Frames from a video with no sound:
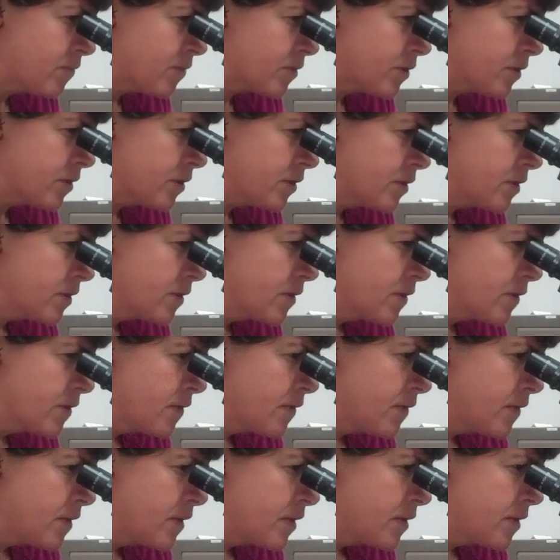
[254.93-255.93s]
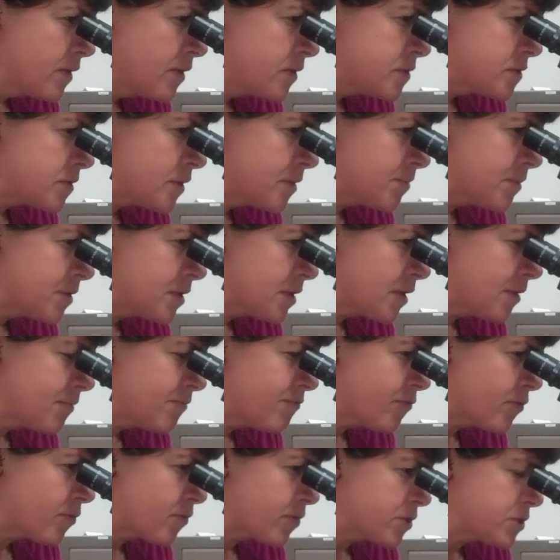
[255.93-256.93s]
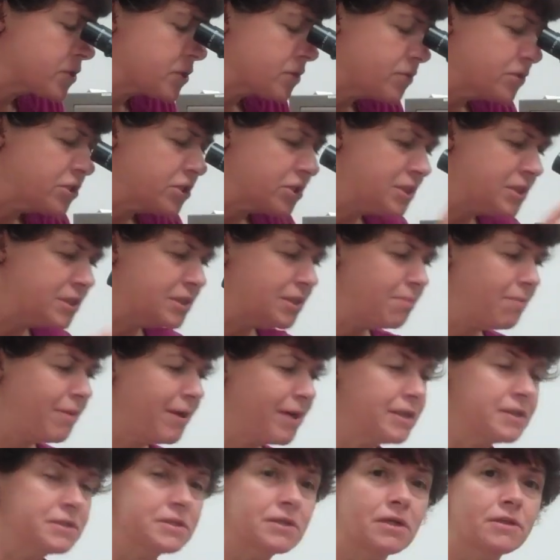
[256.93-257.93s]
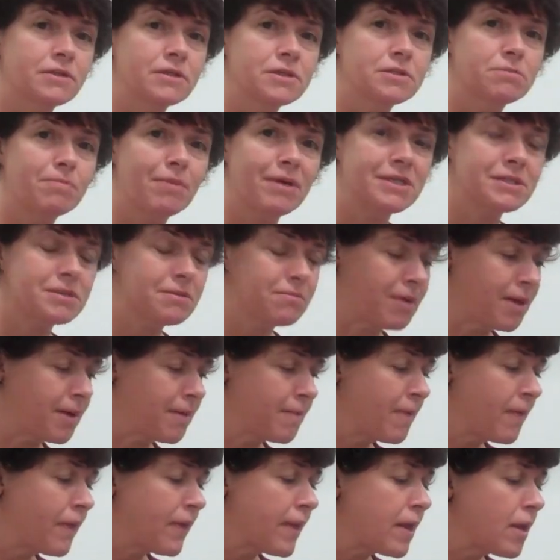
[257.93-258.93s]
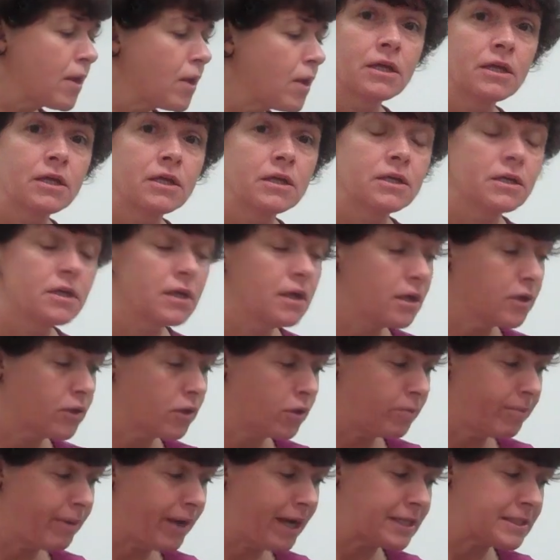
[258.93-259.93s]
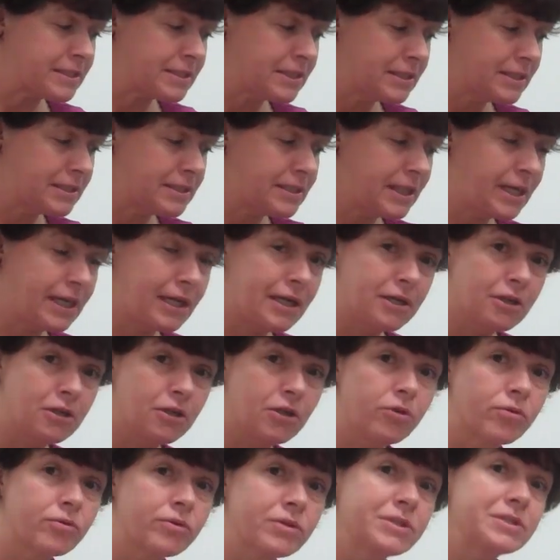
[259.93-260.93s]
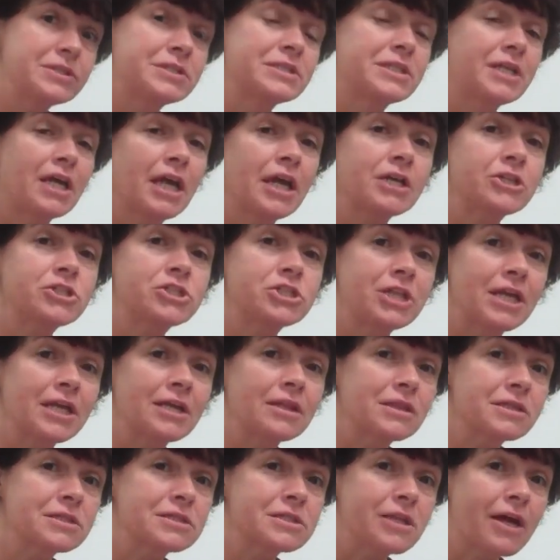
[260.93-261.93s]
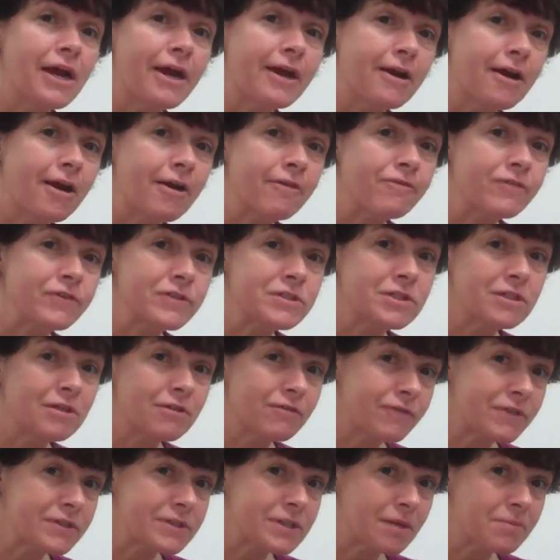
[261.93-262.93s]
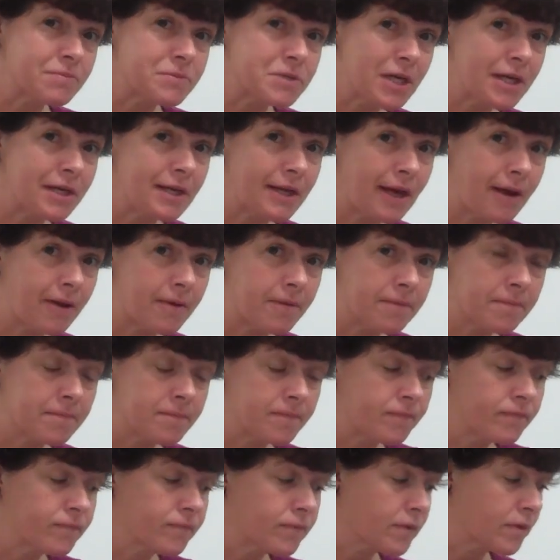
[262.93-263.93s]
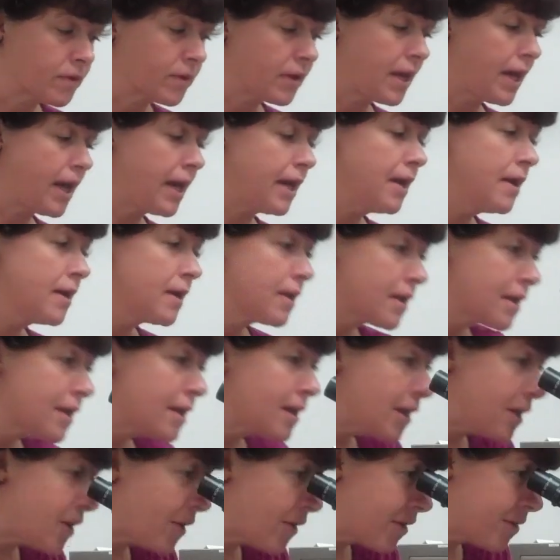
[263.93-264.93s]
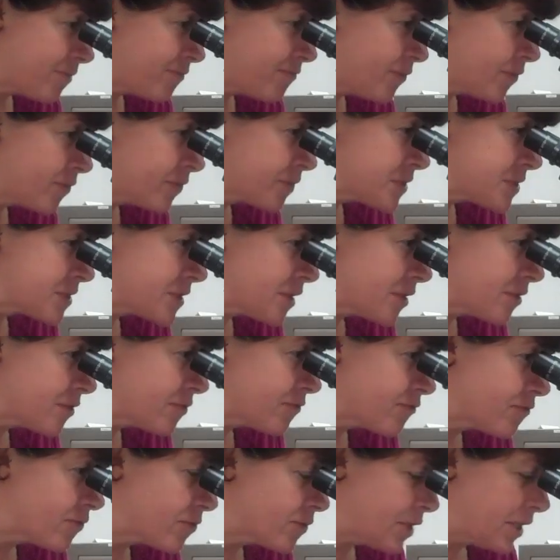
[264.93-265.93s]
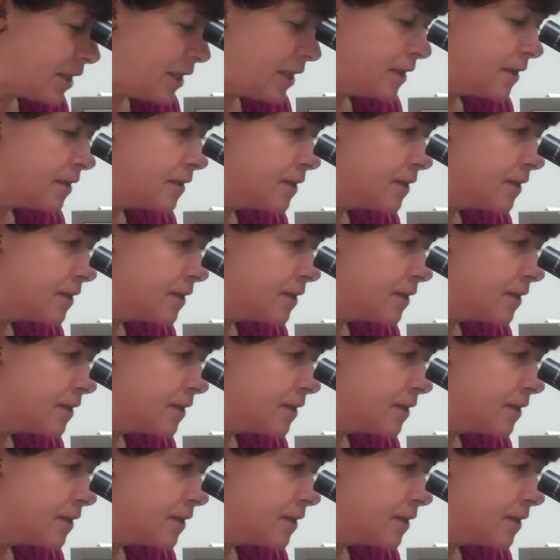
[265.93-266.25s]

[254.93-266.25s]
work, so I'm going to come forward. So it just depends on the specimen. Go back to the 10, lower the stage, take the slide off, and see if it's upside down. Okay, now I'm focused on the 40.